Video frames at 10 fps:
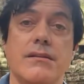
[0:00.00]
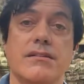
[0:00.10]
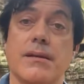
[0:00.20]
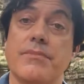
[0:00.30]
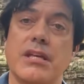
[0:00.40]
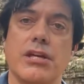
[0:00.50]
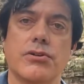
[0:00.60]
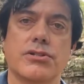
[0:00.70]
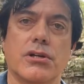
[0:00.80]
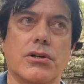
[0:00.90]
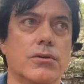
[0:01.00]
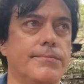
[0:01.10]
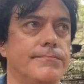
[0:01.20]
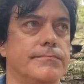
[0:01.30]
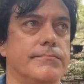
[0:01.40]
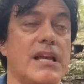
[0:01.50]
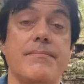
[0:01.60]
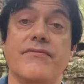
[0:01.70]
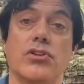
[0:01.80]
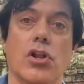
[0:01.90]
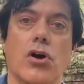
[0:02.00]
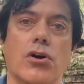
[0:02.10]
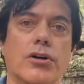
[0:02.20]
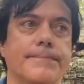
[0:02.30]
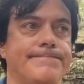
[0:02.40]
something years ago, maybe even longer.